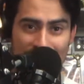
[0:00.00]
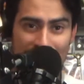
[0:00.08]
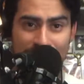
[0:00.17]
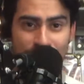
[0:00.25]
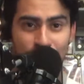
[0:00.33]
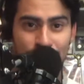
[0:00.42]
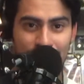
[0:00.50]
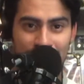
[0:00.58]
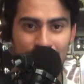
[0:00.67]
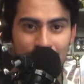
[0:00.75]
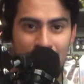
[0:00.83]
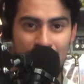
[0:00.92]
like it's also like
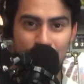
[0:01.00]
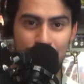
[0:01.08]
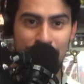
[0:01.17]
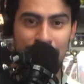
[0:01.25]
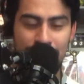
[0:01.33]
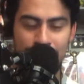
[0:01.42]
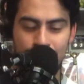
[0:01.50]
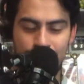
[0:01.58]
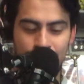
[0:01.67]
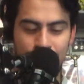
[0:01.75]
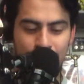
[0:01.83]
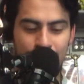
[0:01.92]
kind of brand new,